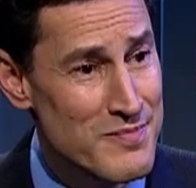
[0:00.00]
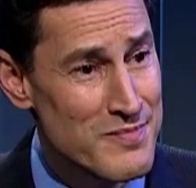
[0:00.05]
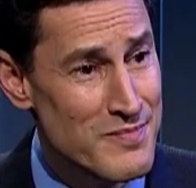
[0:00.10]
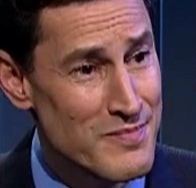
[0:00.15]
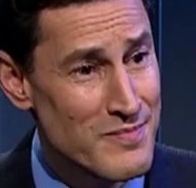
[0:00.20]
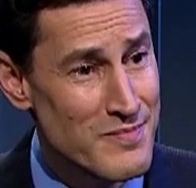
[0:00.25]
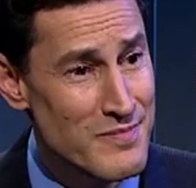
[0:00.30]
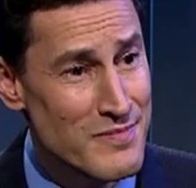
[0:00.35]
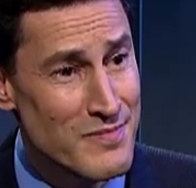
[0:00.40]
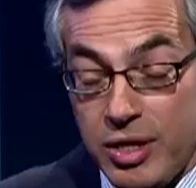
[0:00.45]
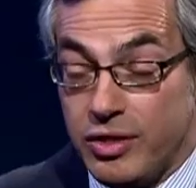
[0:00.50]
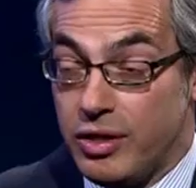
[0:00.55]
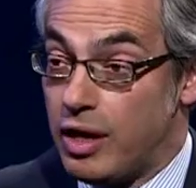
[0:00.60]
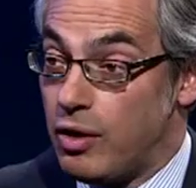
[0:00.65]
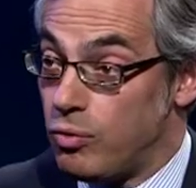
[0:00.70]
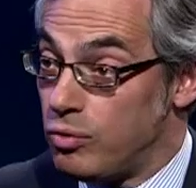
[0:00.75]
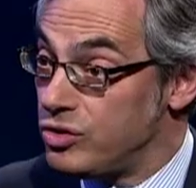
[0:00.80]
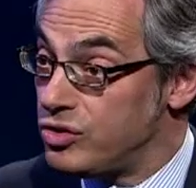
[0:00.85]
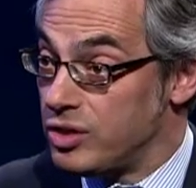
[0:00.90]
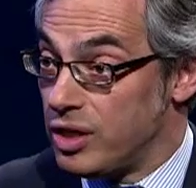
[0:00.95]
Yeah, I mean,
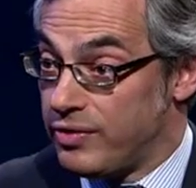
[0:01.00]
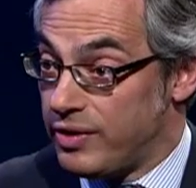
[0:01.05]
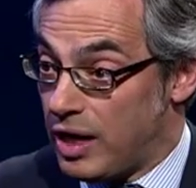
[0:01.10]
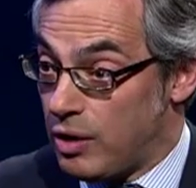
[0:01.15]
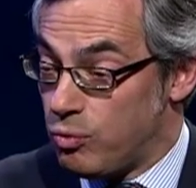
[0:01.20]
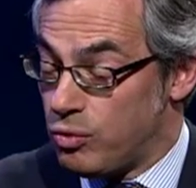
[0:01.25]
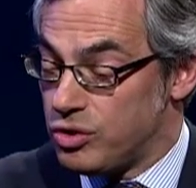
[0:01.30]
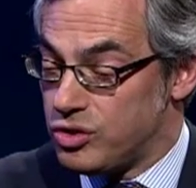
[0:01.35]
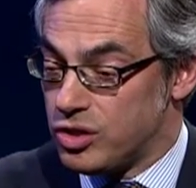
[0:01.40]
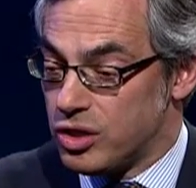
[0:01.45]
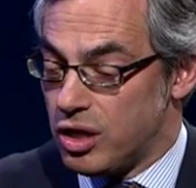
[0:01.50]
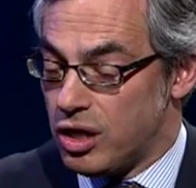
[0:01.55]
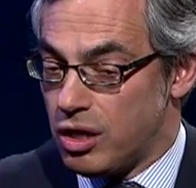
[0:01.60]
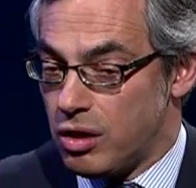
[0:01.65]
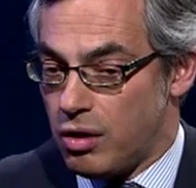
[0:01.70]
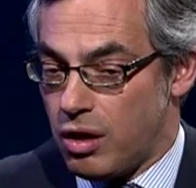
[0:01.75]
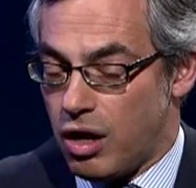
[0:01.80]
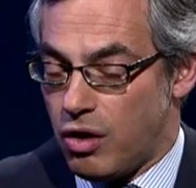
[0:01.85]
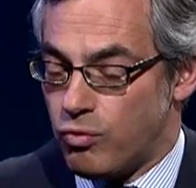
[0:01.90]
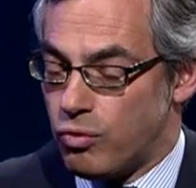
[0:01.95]
that was, and that was
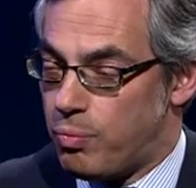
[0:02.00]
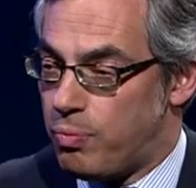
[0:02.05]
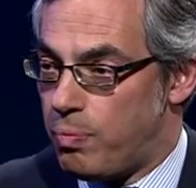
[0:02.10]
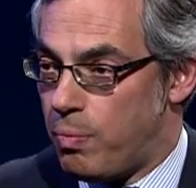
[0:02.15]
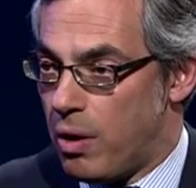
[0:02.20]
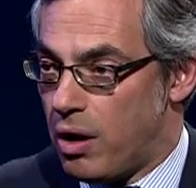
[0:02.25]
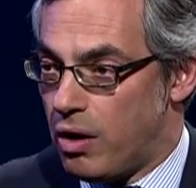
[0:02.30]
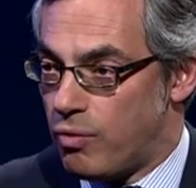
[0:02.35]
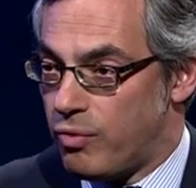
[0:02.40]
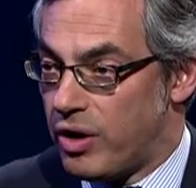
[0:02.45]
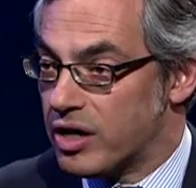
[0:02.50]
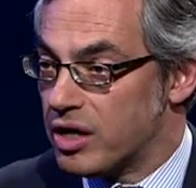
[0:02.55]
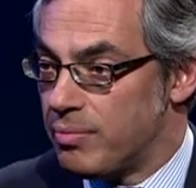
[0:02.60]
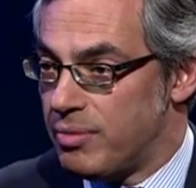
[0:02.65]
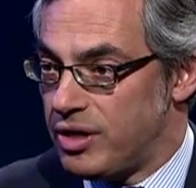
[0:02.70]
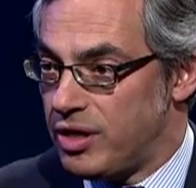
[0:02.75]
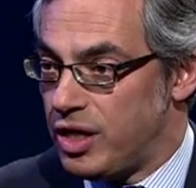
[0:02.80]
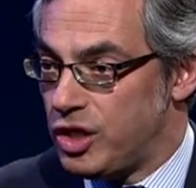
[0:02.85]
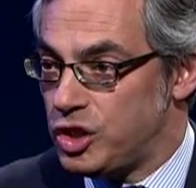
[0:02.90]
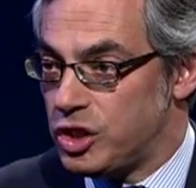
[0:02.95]
a, a, re, a
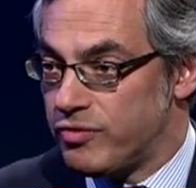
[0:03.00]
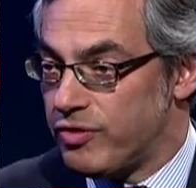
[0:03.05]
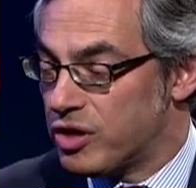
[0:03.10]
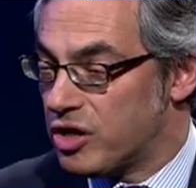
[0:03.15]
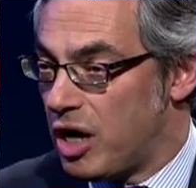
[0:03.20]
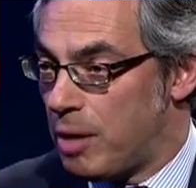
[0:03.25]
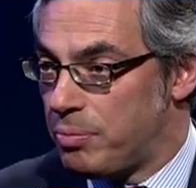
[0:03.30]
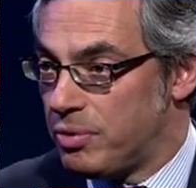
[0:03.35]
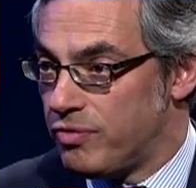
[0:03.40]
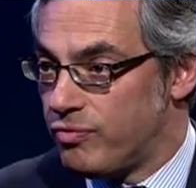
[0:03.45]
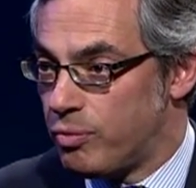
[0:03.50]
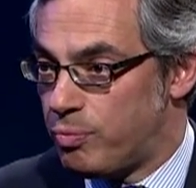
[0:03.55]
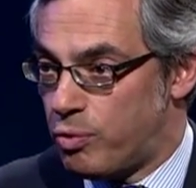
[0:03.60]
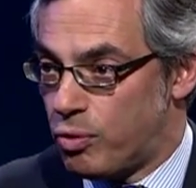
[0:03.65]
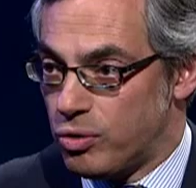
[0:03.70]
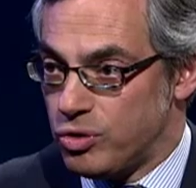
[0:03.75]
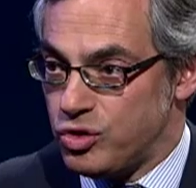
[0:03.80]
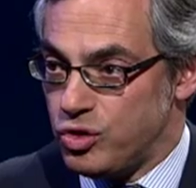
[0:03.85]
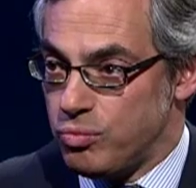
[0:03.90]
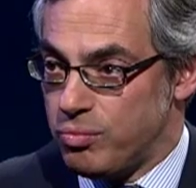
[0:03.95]
recommendation of a couple of reports.